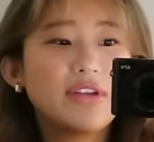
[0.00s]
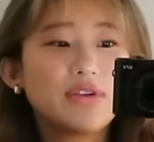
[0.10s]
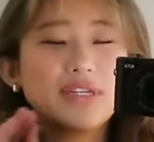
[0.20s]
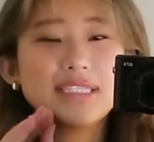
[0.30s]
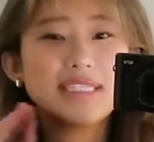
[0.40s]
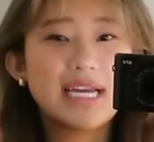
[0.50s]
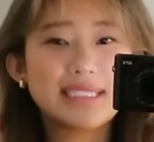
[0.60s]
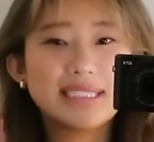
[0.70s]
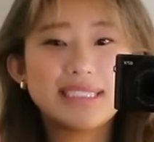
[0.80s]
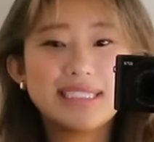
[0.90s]
degrees in
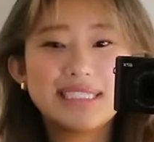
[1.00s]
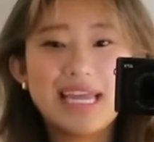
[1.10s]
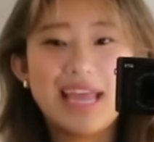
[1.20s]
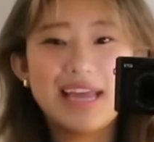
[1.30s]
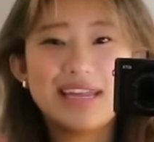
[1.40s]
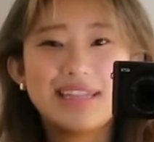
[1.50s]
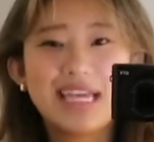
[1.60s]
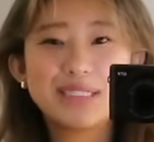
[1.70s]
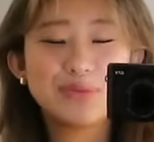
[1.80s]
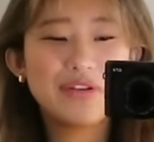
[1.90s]
Texas, and
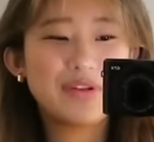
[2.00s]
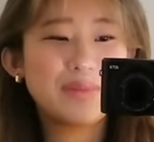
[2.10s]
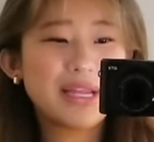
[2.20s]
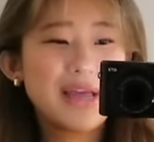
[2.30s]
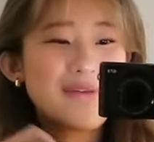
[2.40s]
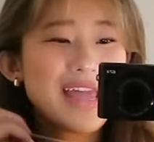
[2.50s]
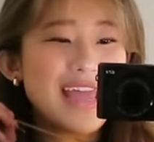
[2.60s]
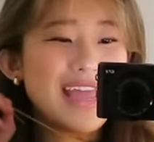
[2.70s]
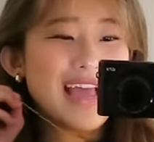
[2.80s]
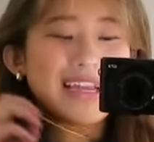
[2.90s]
that's whenever I'm like,
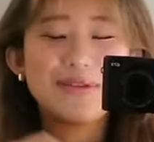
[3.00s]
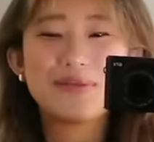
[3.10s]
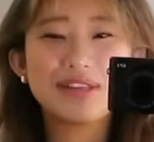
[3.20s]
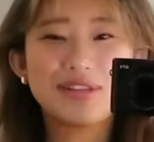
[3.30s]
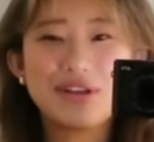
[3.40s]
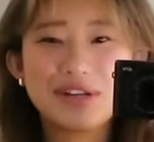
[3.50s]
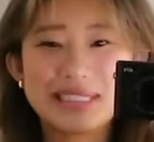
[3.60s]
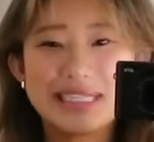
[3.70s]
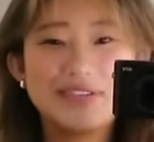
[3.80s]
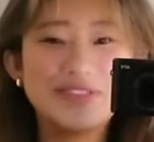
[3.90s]
okay, I can wear the long
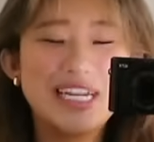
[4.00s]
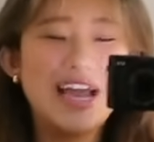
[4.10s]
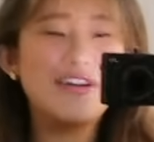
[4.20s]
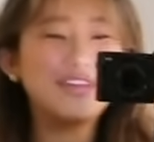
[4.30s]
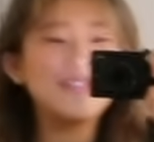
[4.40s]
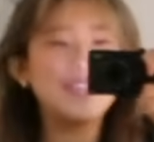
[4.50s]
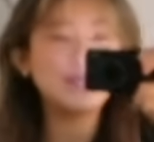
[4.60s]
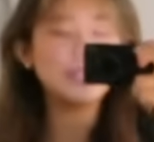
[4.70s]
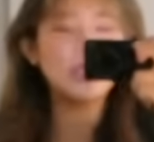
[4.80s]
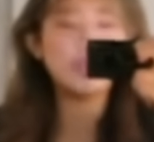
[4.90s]
sleeves now, even
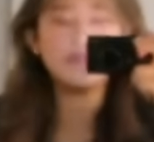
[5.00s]
though it's not